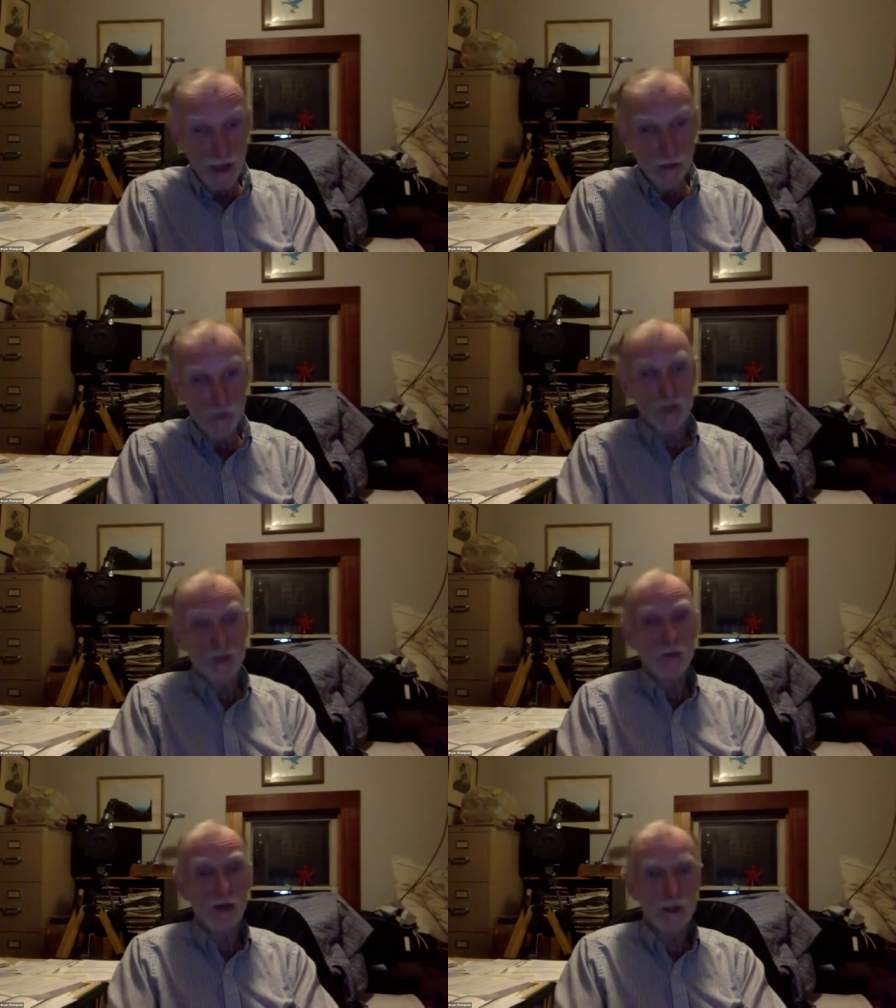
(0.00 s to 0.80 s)
County
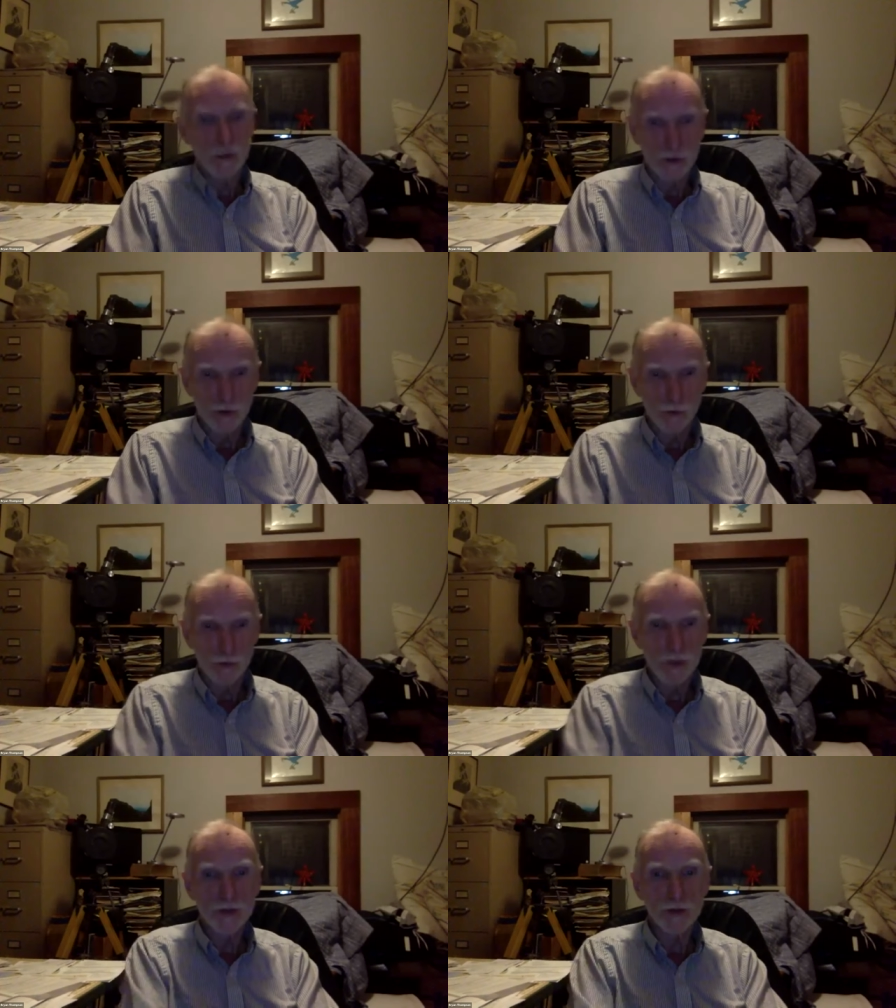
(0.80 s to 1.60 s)
trying to do
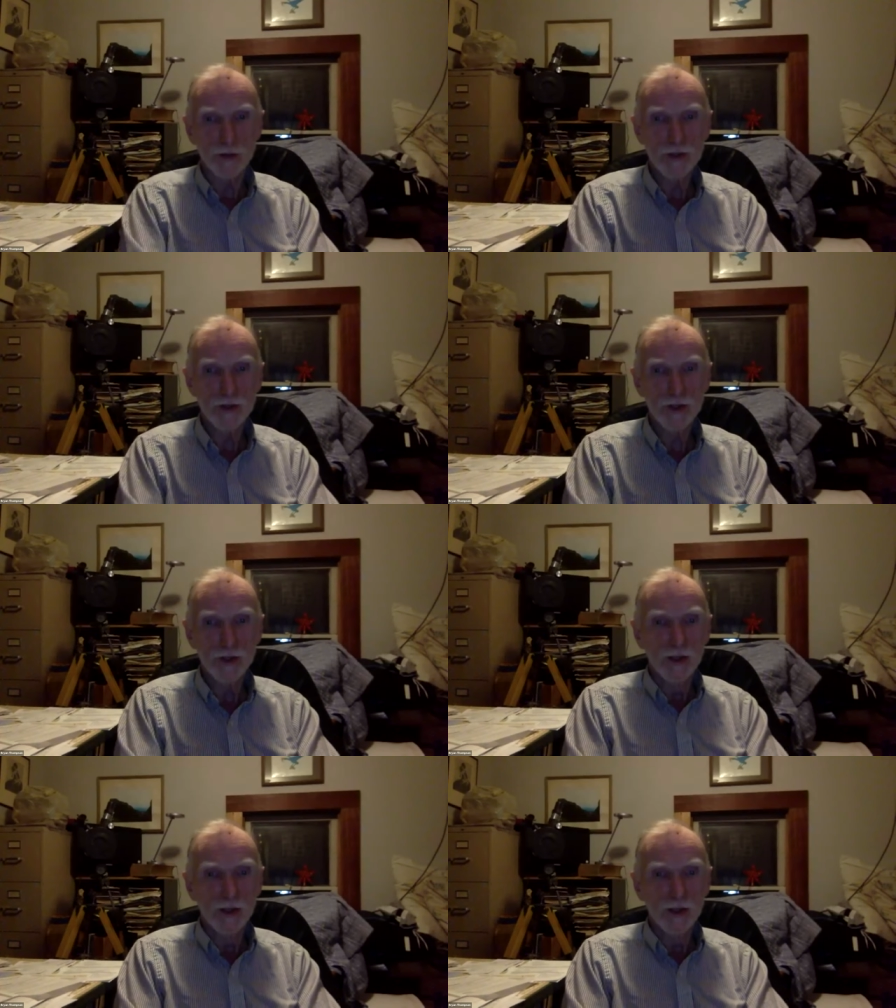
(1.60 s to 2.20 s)
research